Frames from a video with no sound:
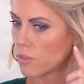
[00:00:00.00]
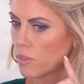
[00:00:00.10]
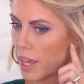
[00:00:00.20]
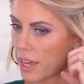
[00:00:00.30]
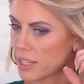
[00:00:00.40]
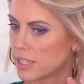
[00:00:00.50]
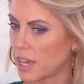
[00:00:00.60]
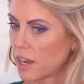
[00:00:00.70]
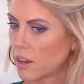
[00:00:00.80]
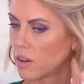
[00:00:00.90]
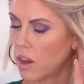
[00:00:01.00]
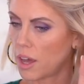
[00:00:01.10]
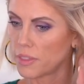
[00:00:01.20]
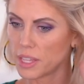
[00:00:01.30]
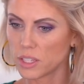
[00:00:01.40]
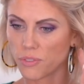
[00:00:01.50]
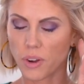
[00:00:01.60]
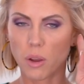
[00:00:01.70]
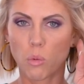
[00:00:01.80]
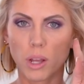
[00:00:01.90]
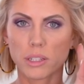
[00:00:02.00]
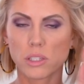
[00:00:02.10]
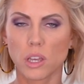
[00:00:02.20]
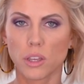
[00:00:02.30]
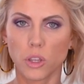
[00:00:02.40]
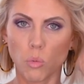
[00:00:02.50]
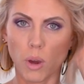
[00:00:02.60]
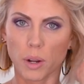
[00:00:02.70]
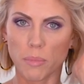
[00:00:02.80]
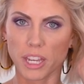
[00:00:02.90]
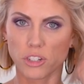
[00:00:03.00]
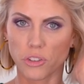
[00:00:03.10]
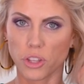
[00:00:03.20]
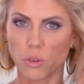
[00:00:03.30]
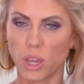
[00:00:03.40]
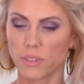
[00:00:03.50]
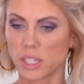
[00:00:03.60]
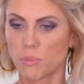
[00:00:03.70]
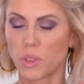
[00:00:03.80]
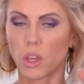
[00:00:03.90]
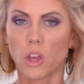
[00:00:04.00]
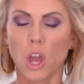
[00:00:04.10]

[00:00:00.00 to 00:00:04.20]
like I said, on these front ones, you wanna make sure that you give it something.